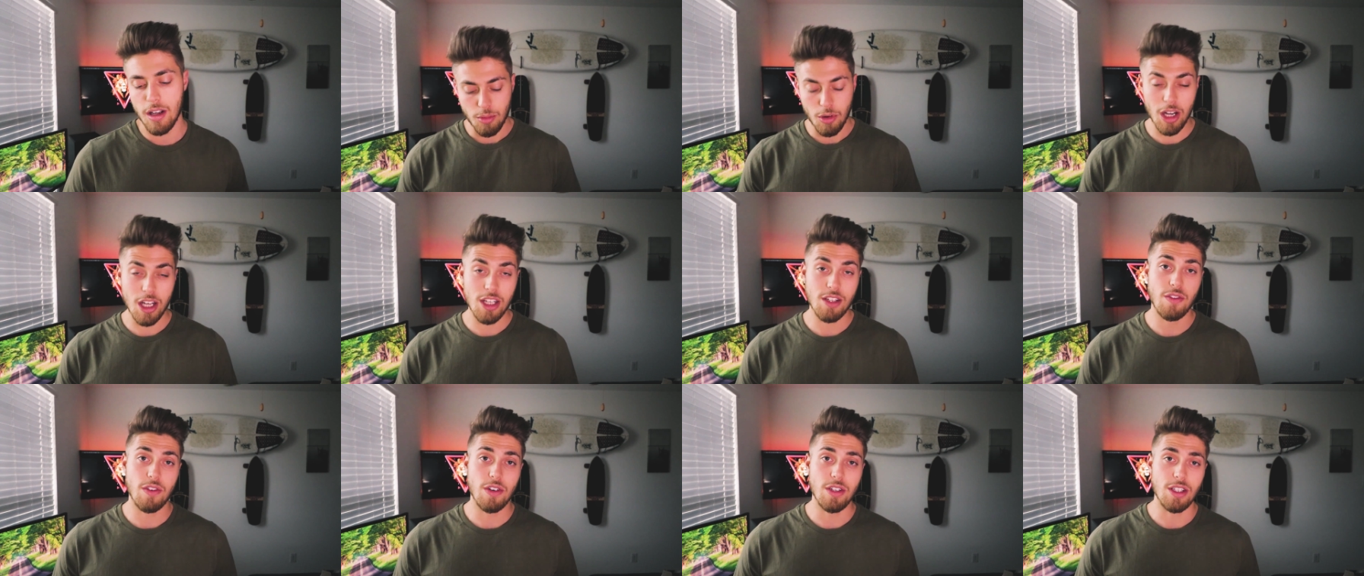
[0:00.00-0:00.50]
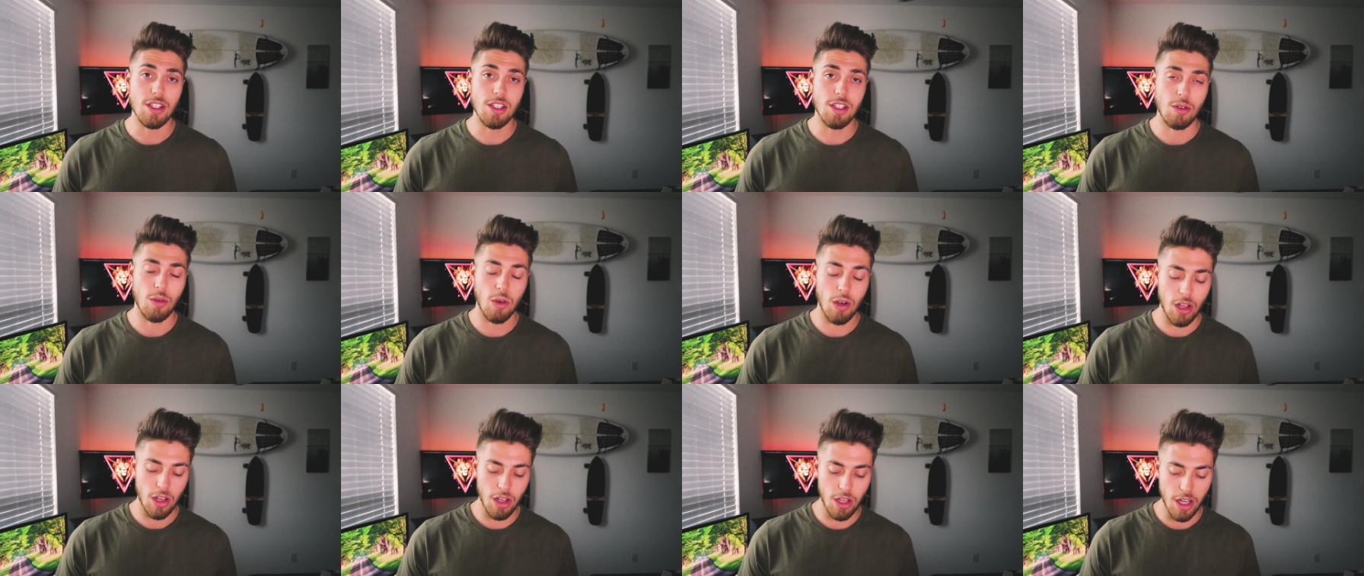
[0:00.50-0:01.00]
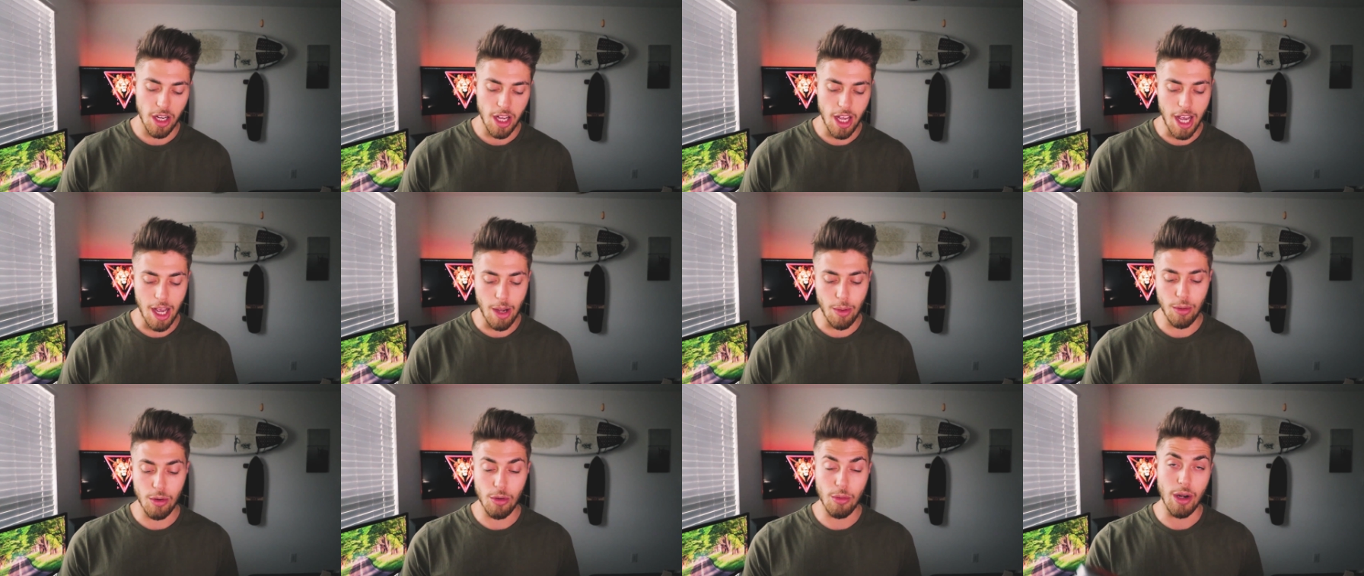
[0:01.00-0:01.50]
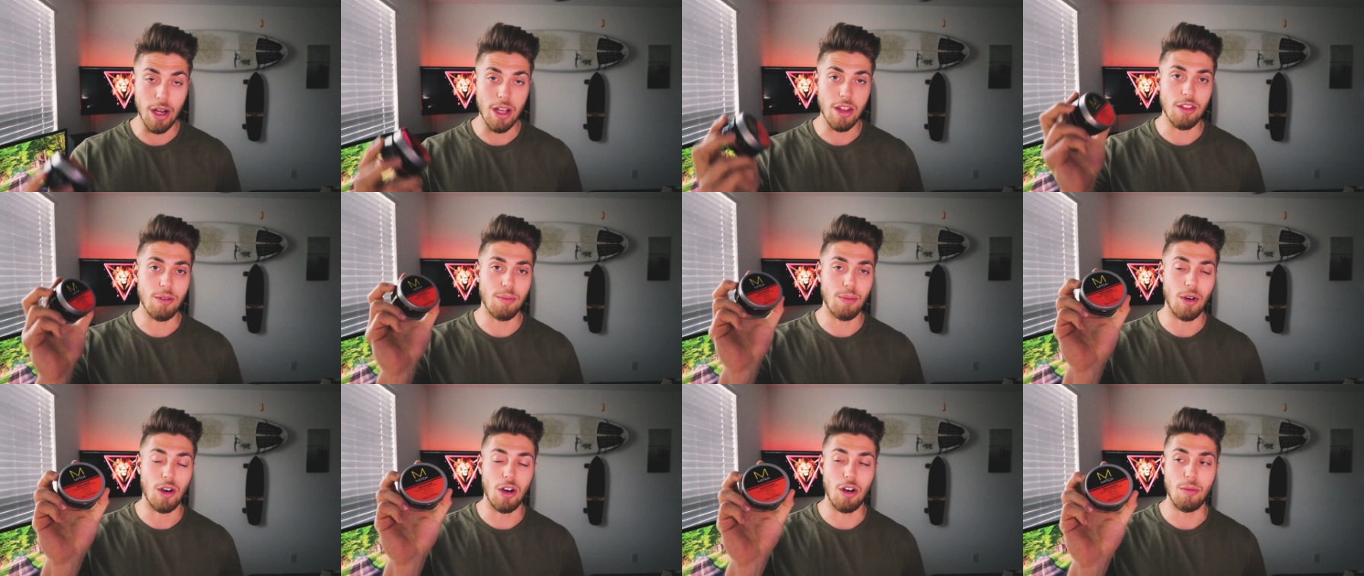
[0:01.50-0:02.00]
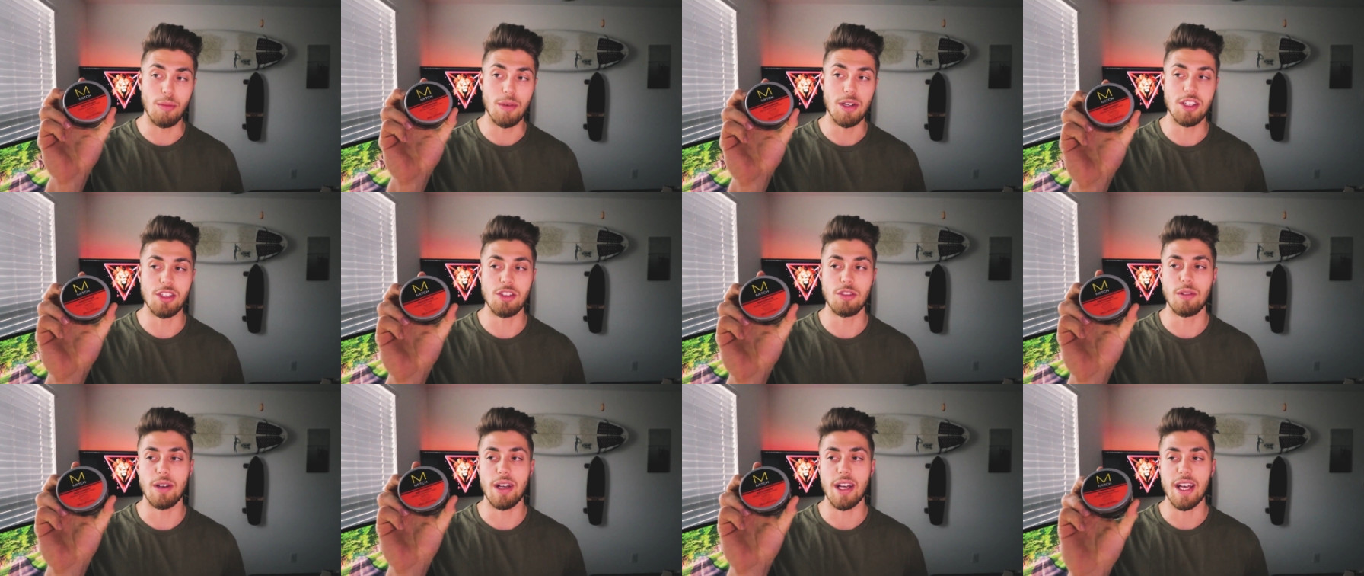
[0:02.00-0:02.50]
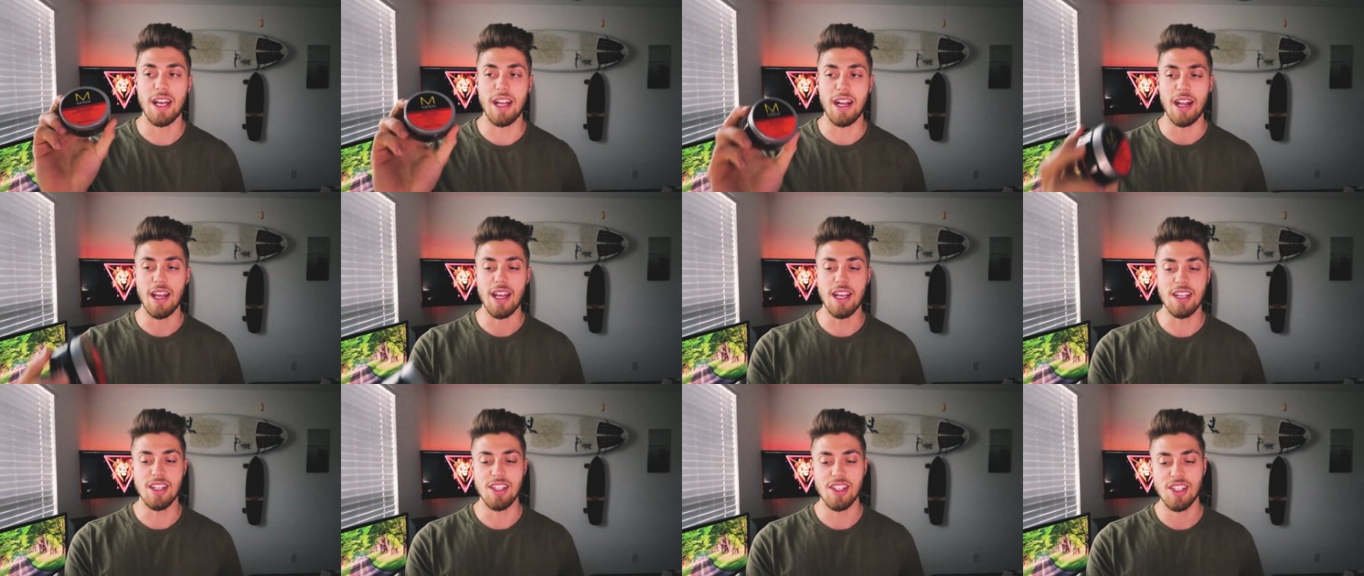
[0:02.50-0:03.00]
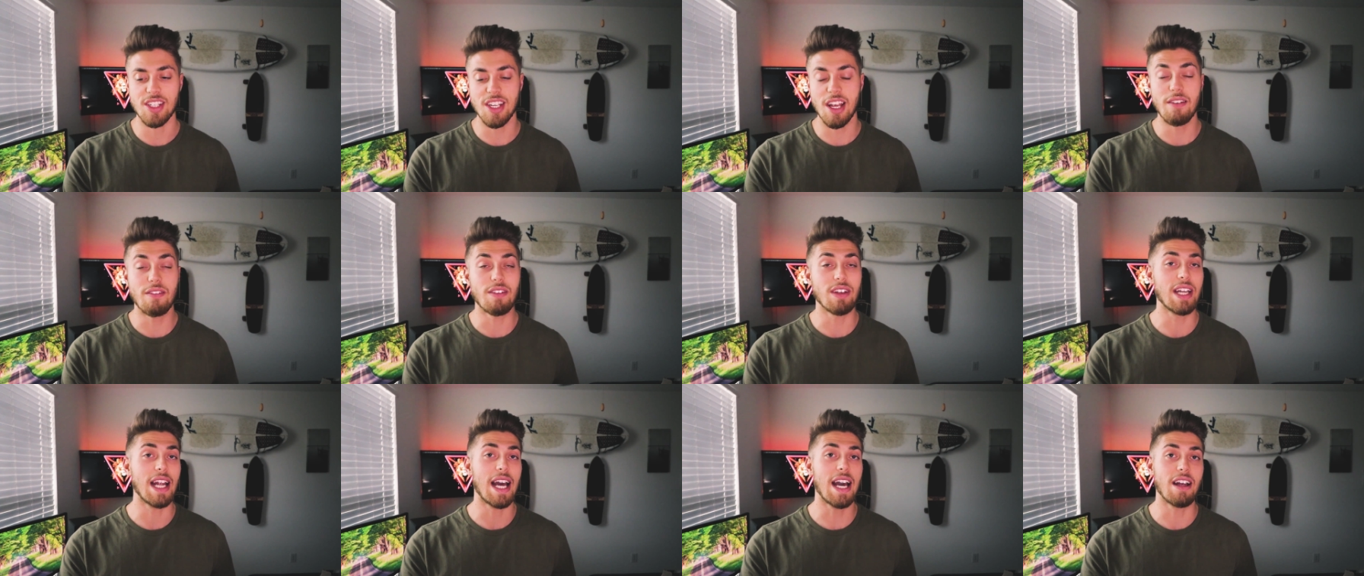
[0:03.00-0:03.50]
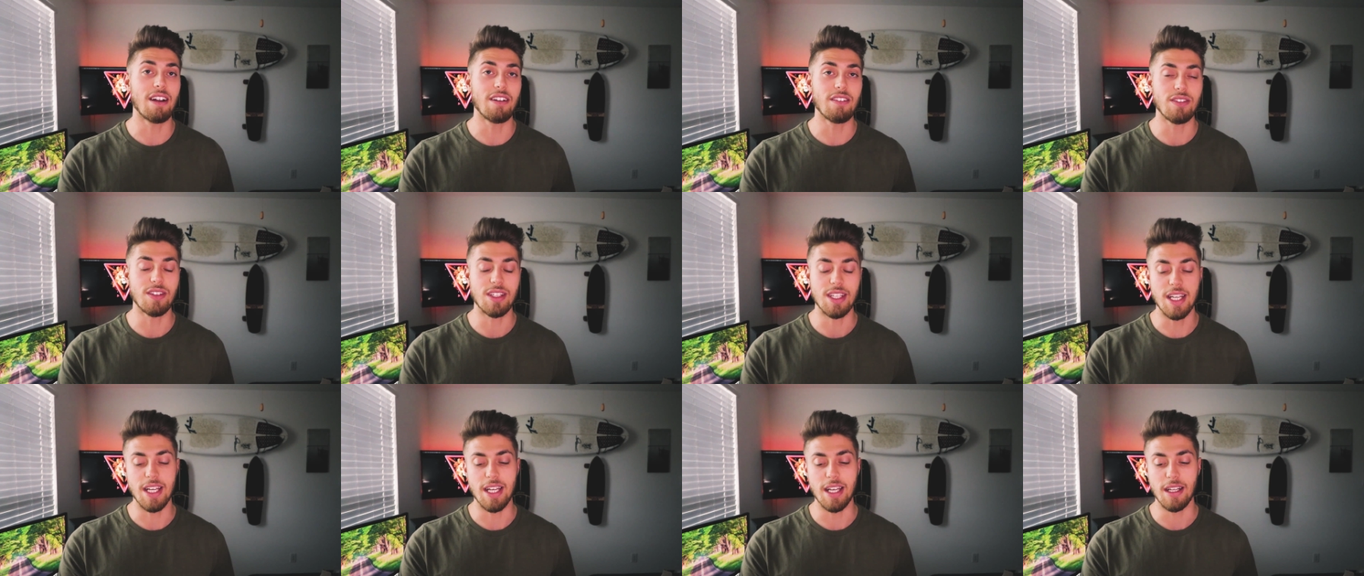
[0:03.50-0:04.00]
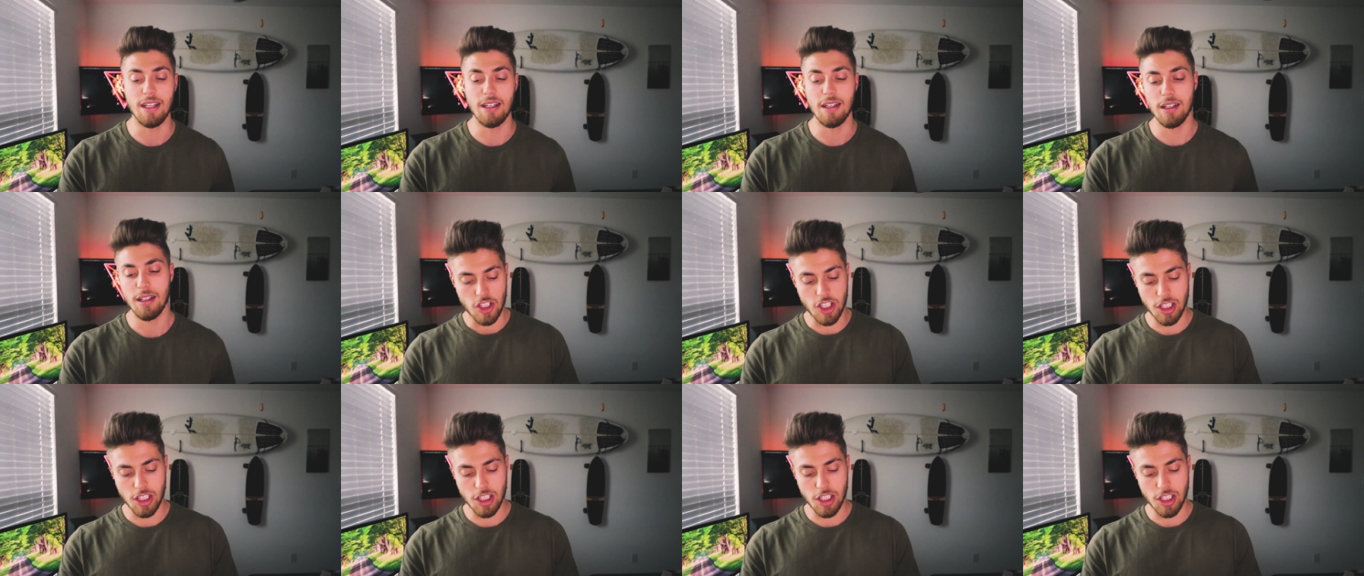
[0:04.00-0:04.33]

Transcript: Price versus quality, I would rate the Paul Mitchell at a 7 out of 10,